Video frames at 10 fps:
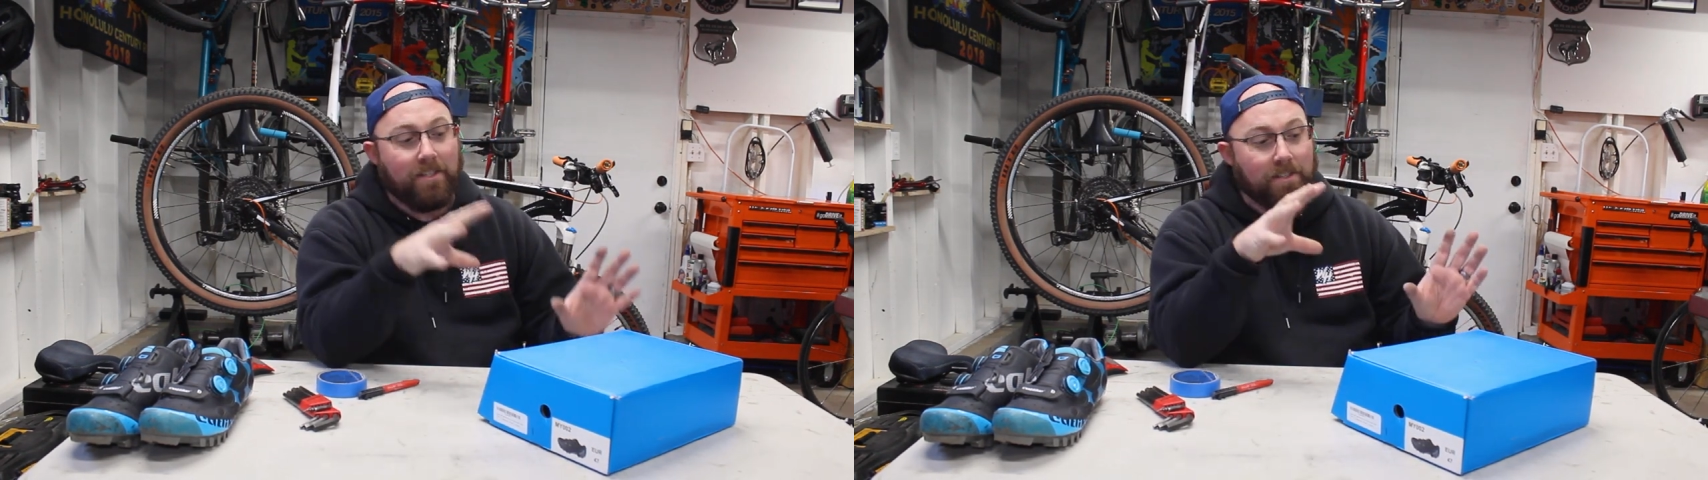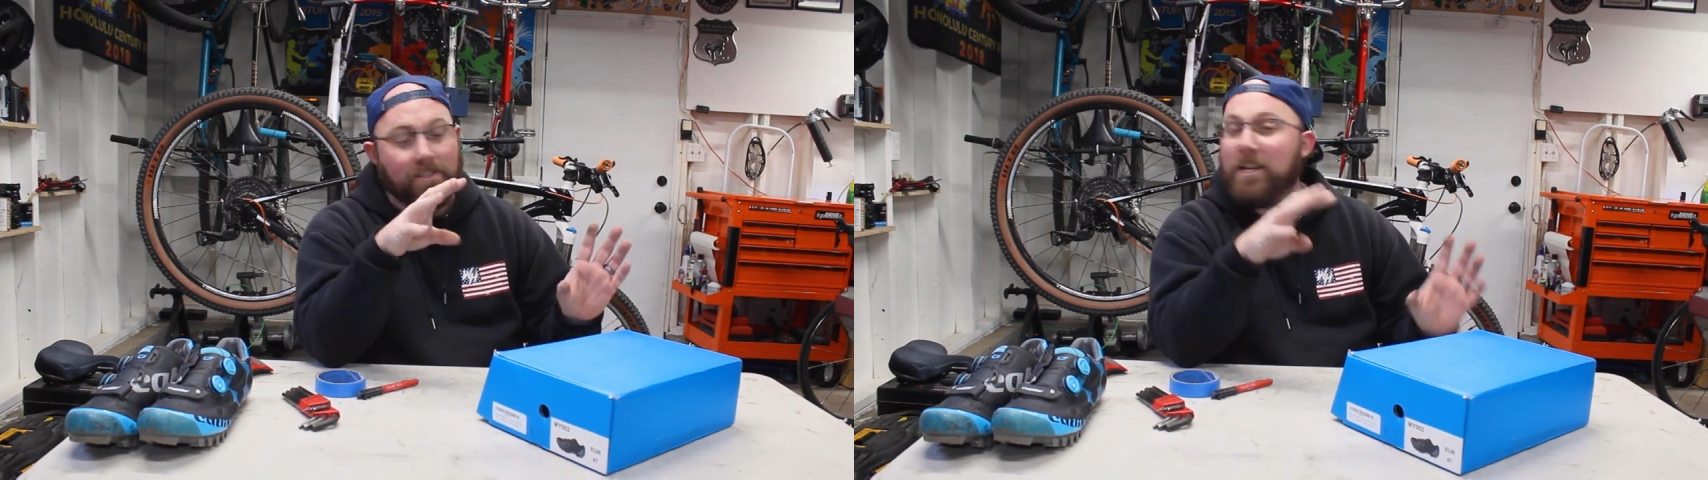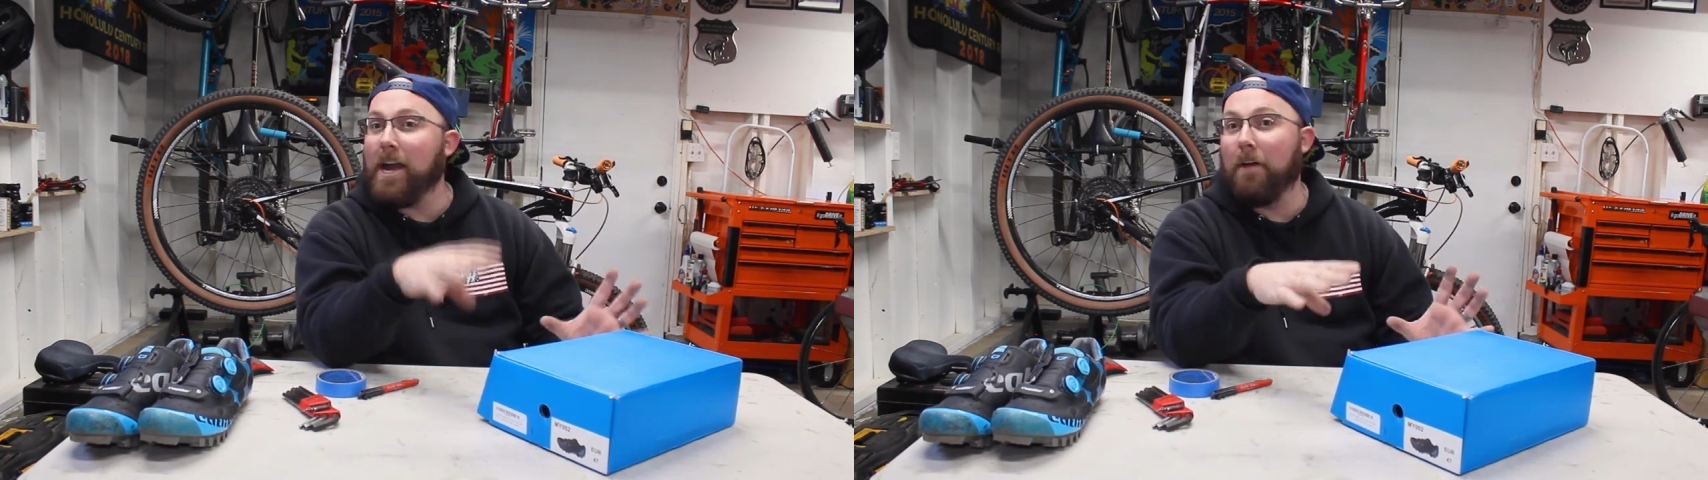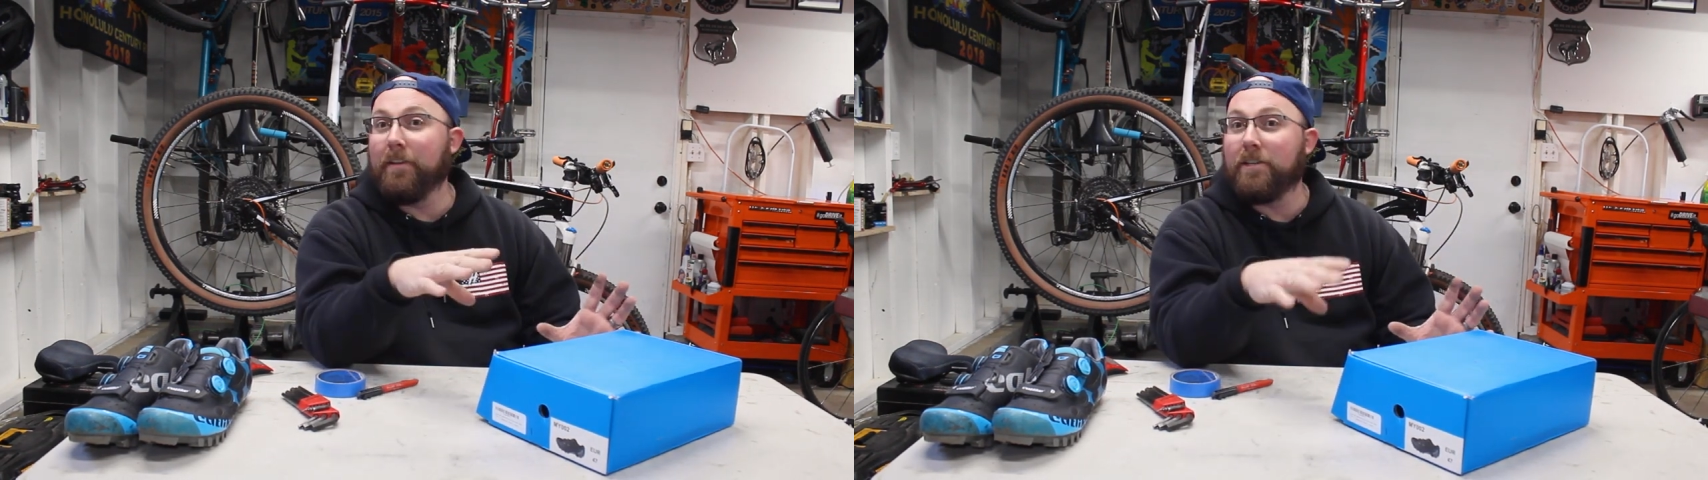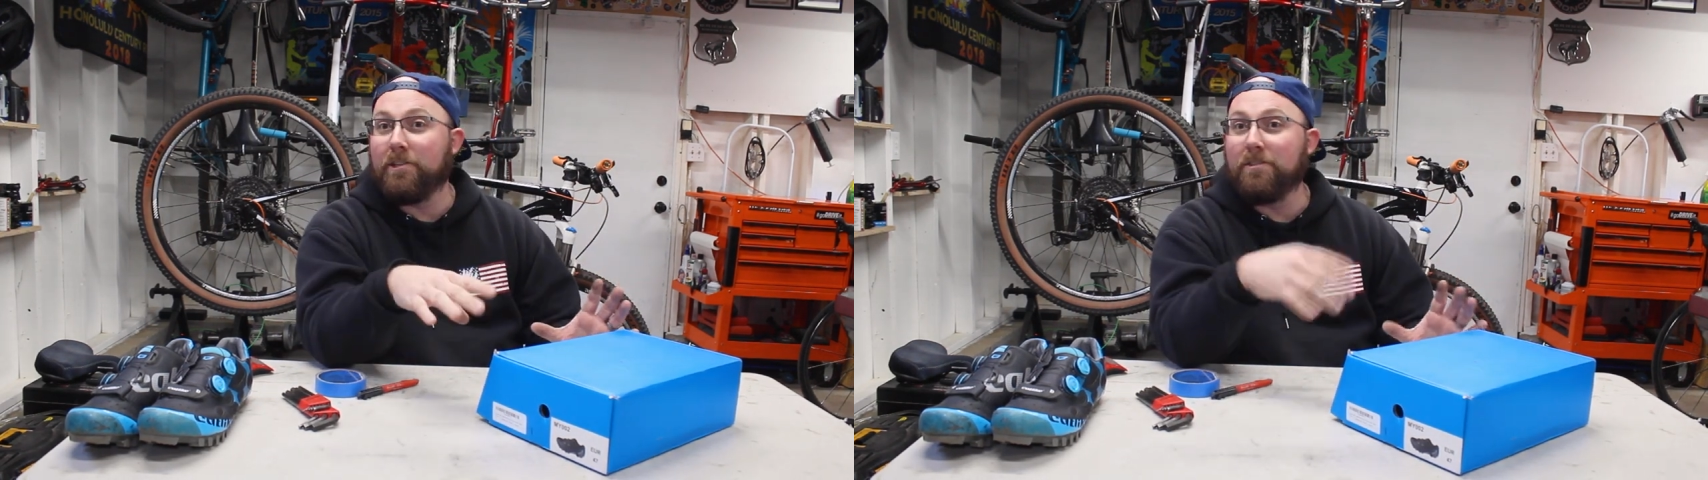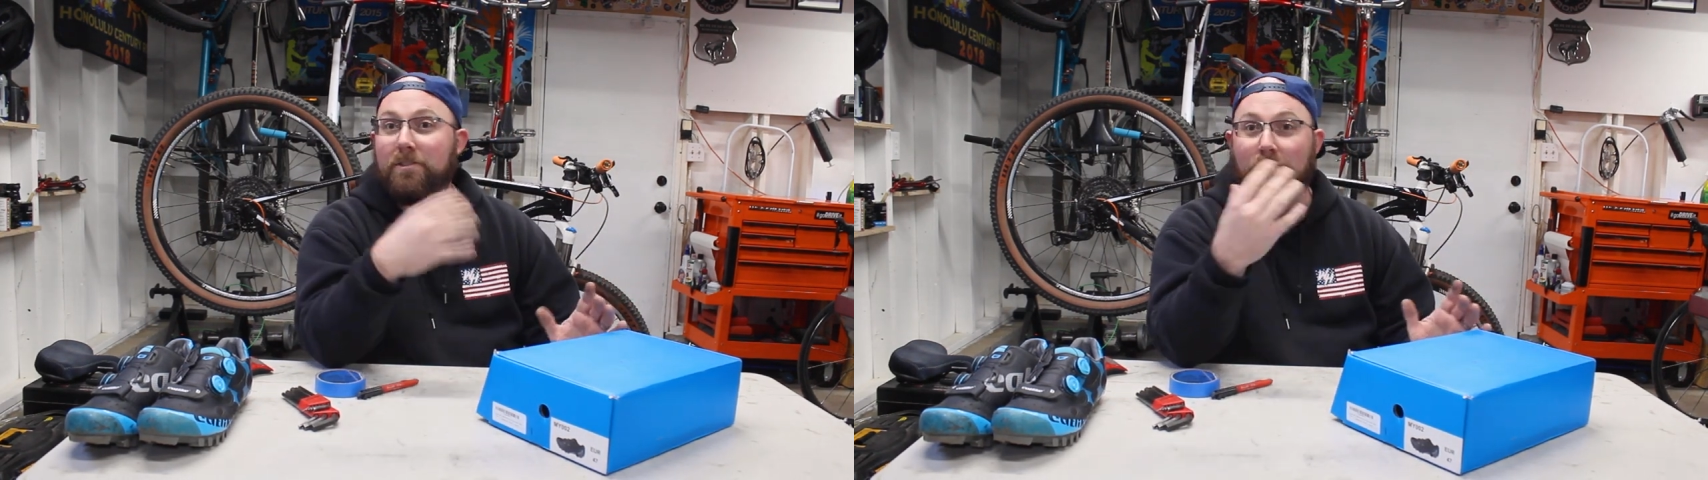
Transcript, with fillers: to check out these shoes and